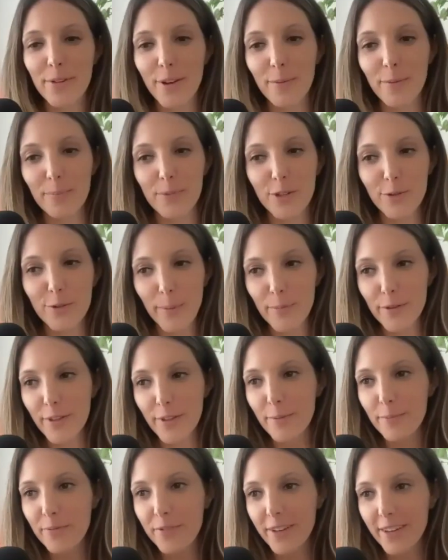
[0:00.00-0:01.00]
the do you remember
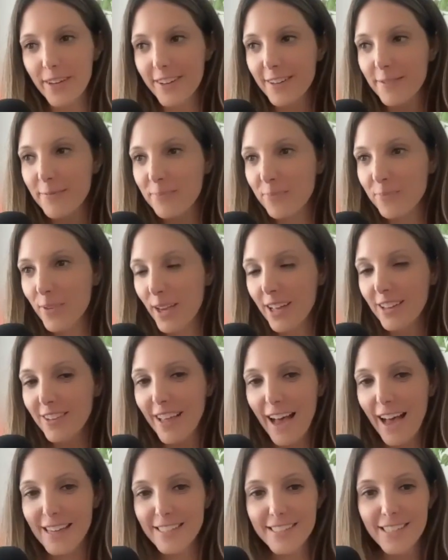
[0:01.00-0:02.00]
the the
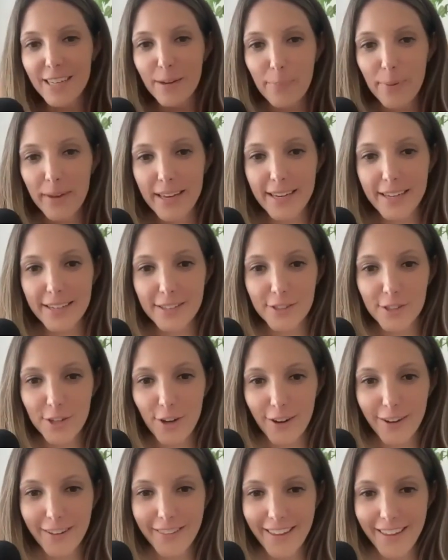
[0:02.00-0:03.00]
elastic band
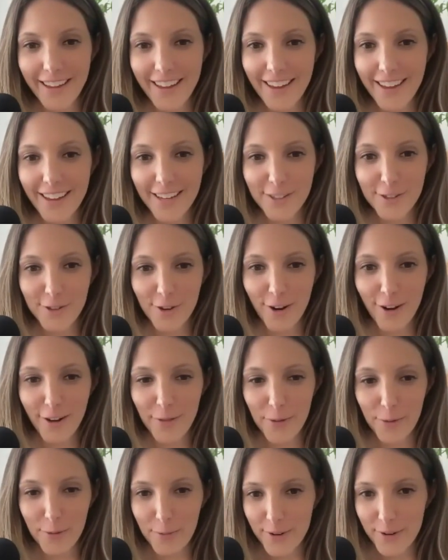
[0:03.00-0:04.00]
on the hand or
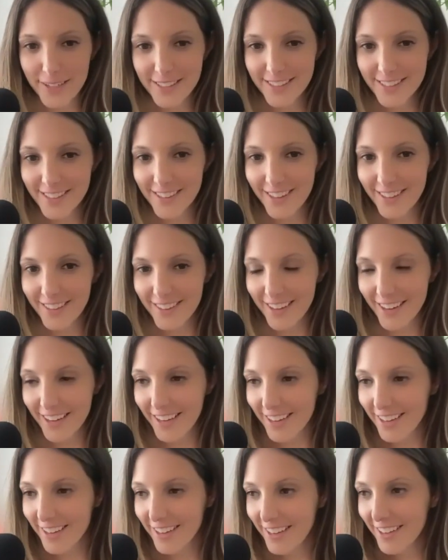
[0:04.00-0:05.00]
on the wrist that
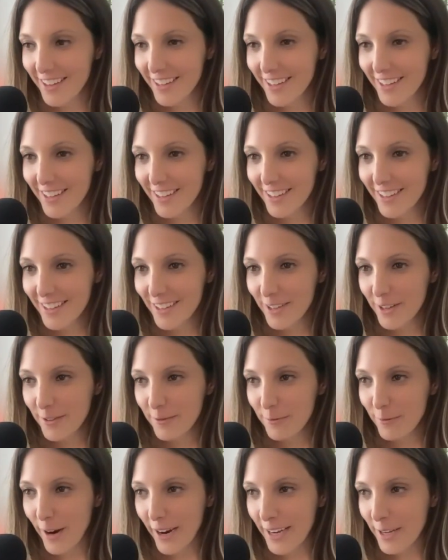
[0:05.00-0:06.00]
they
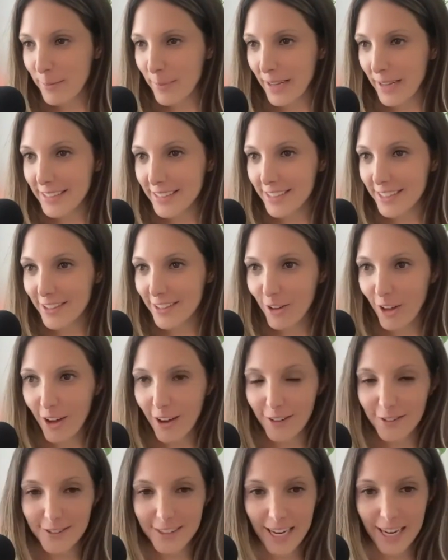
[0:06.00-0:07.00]
recommended
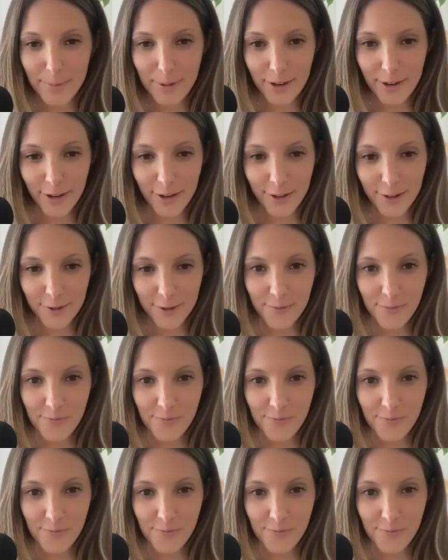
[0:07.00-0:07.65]
long time ago.